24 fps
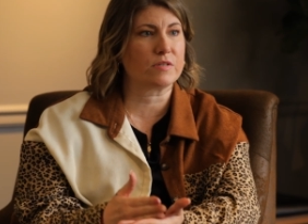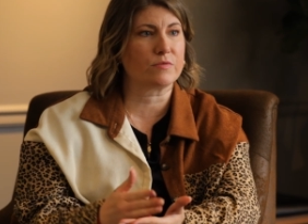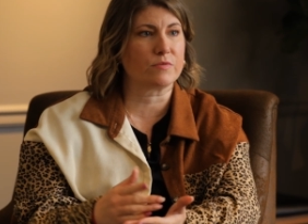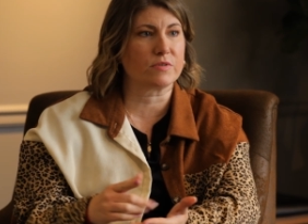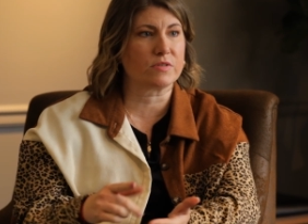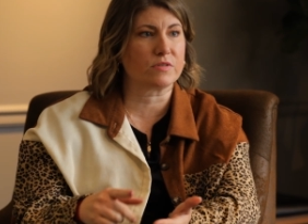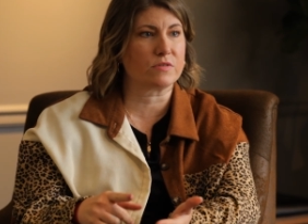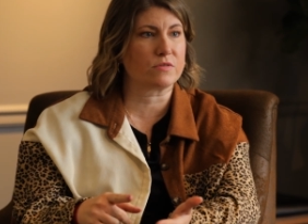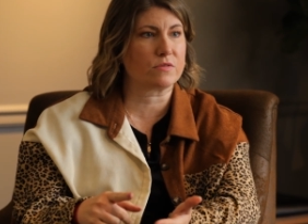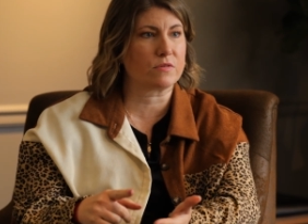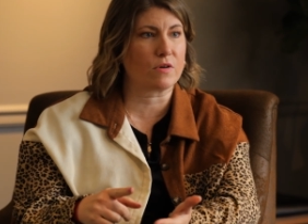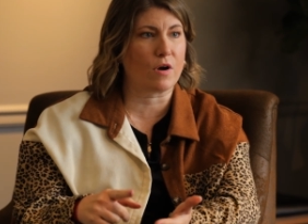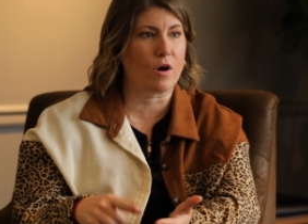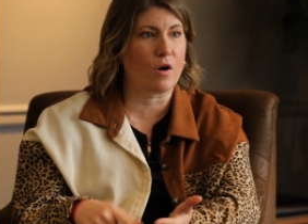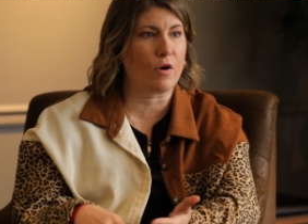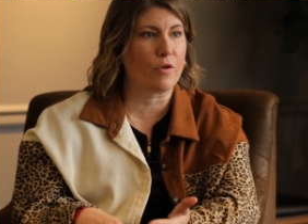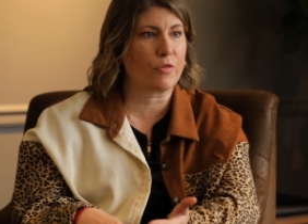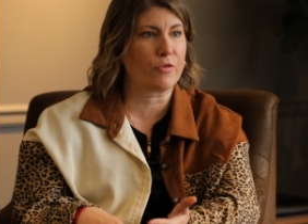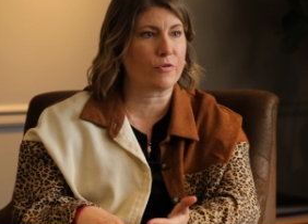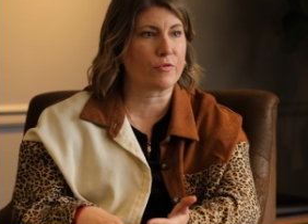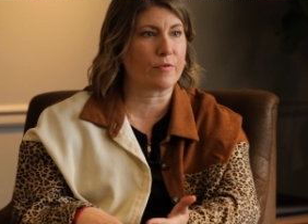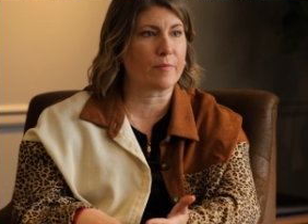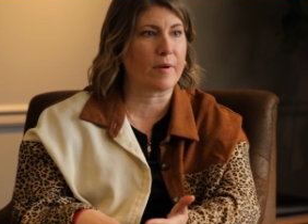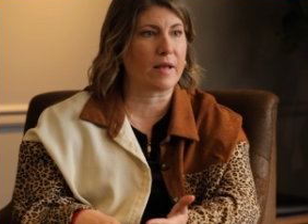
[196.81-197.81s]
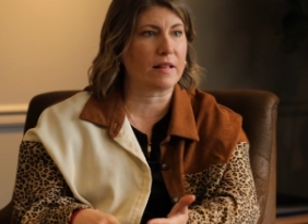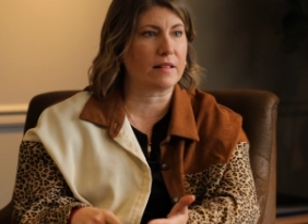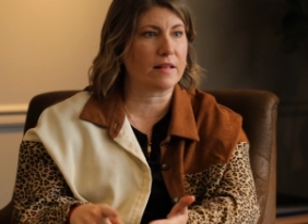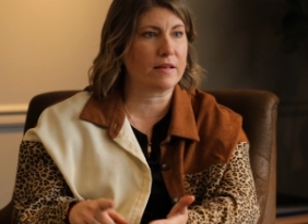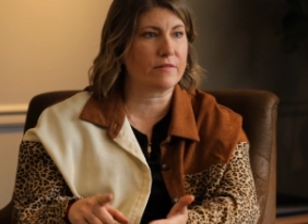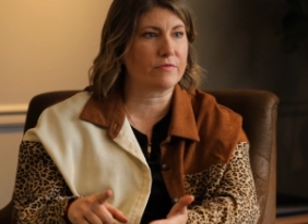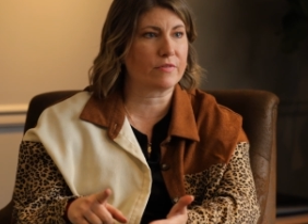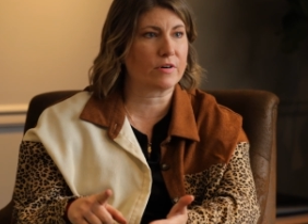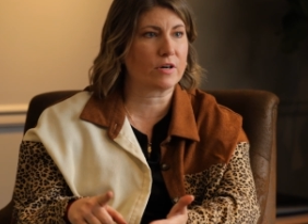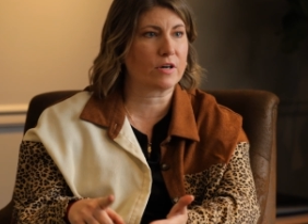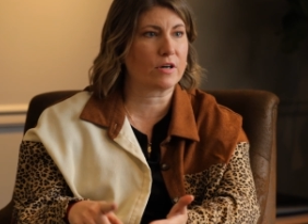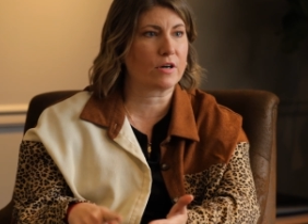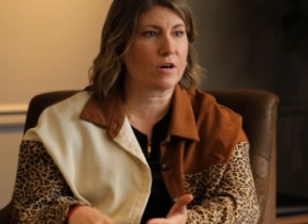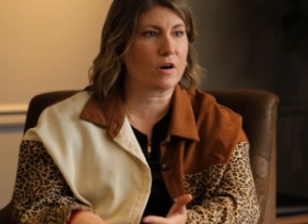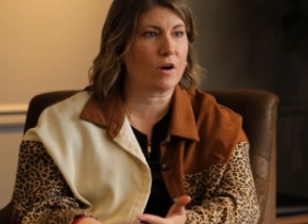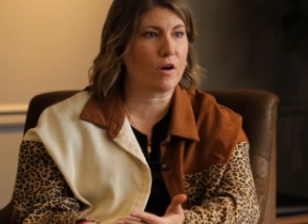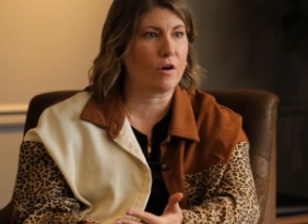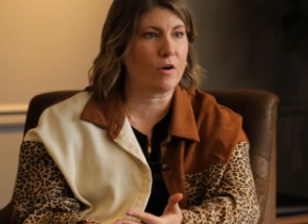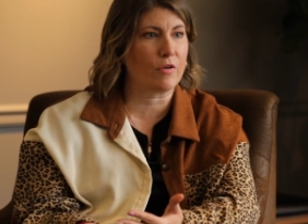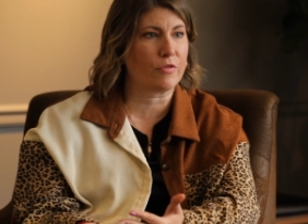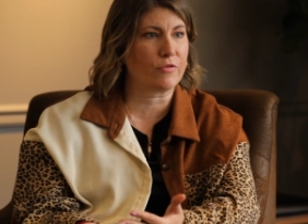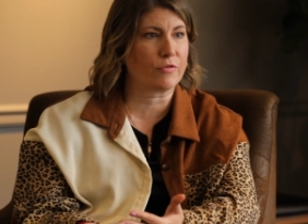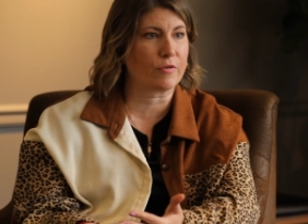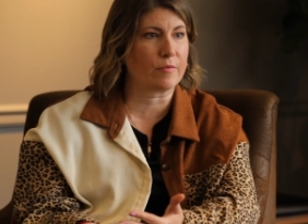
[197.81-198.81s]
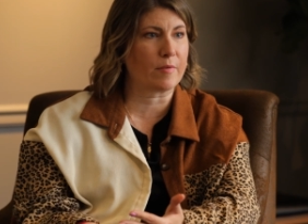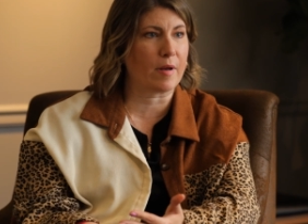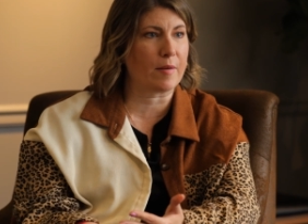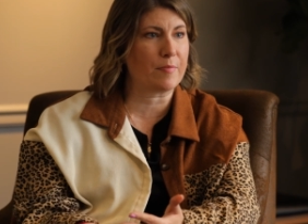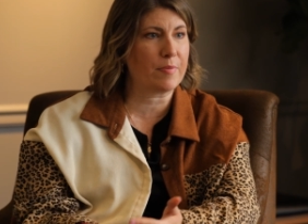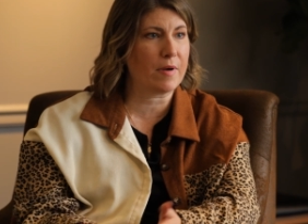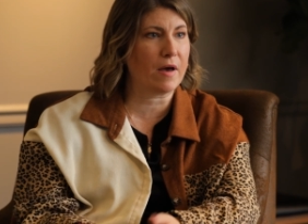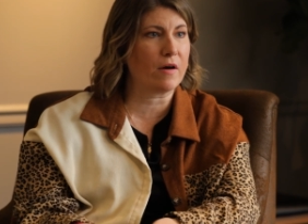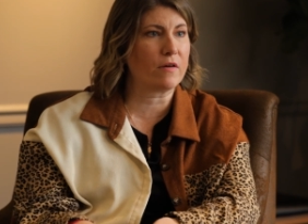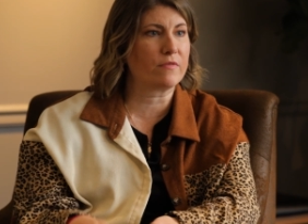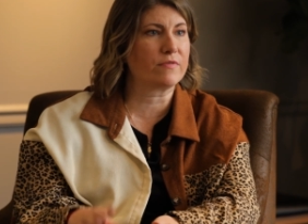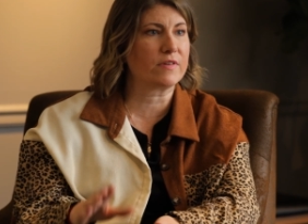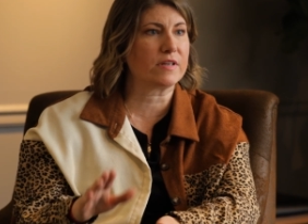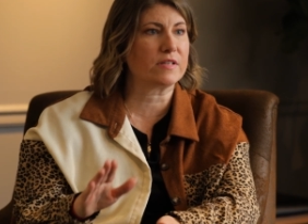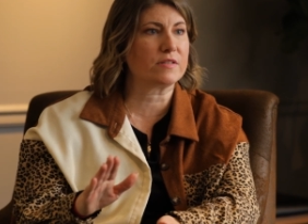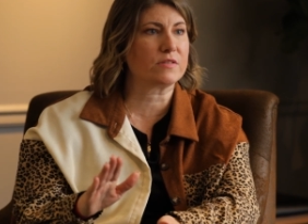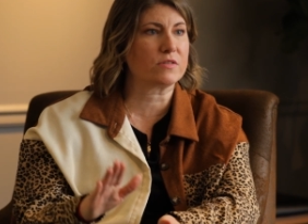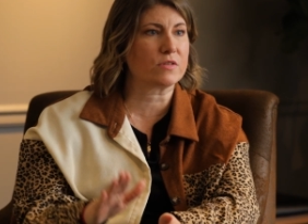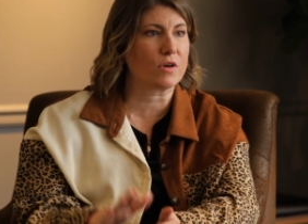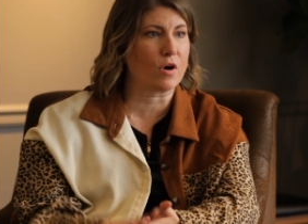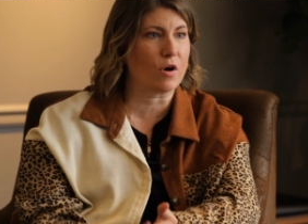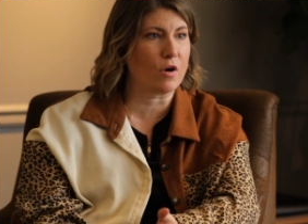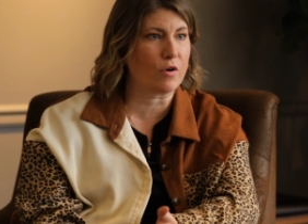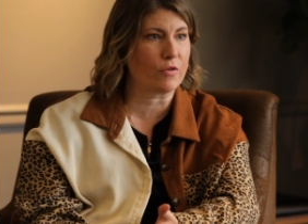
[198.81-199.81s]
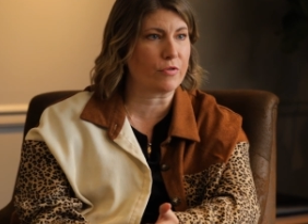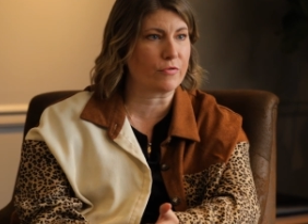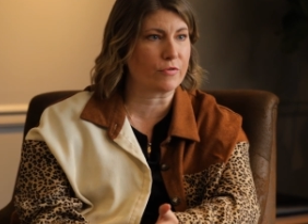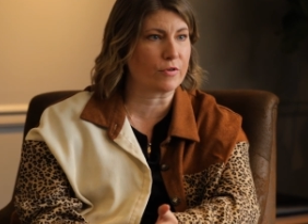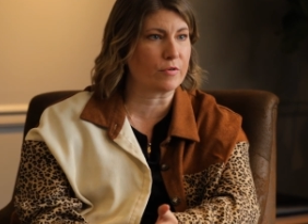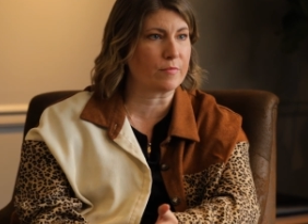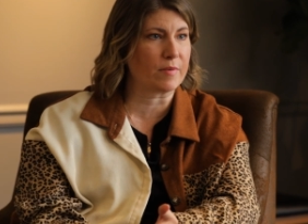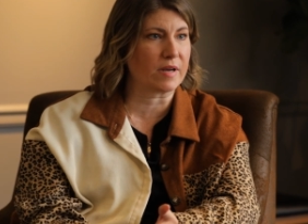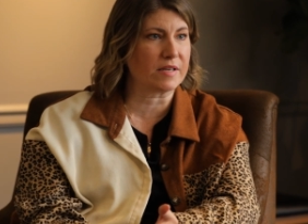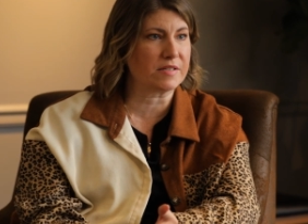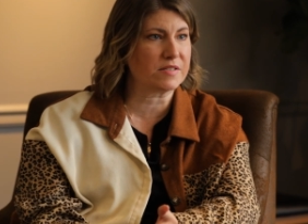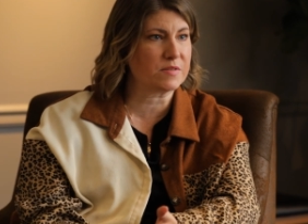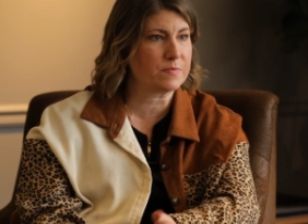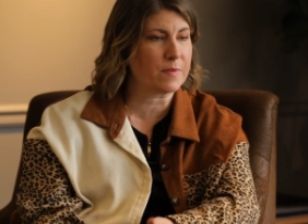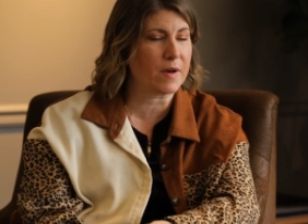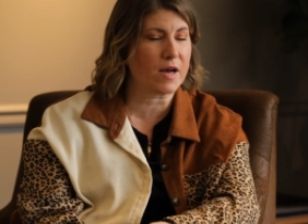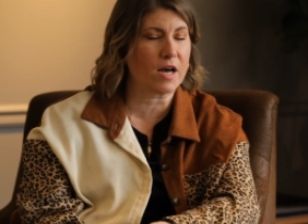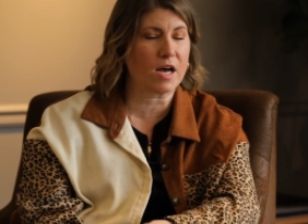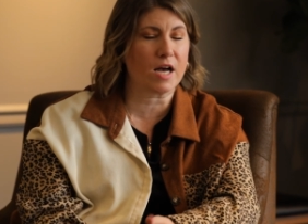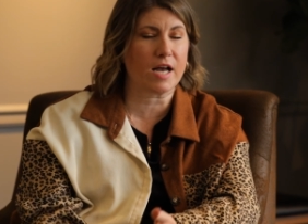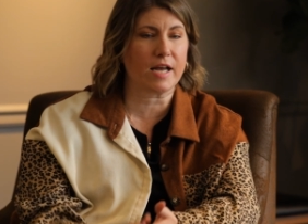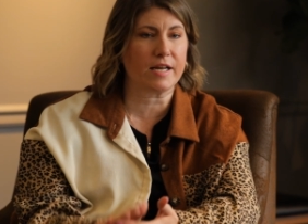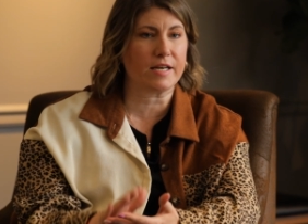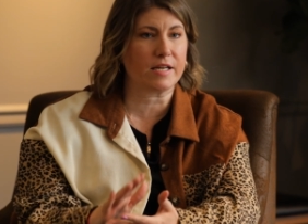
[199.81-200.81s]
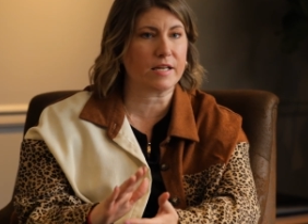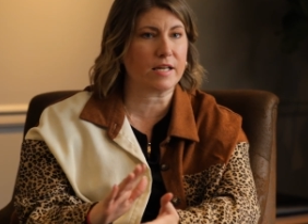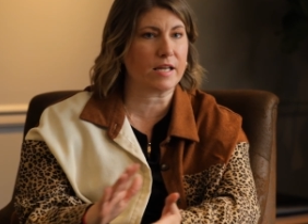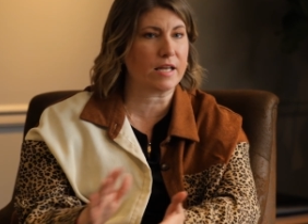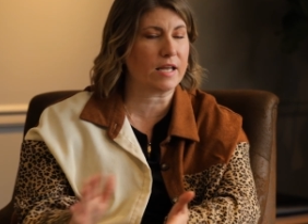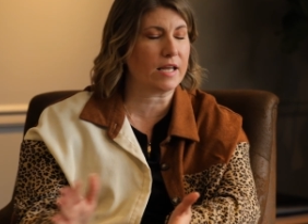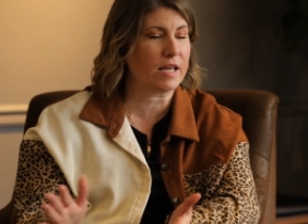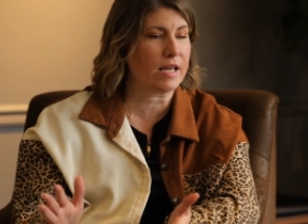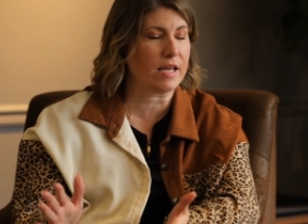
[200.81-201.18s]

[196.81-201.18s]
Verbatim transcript: It was all through my liver, all through my pelvis, all through my spine.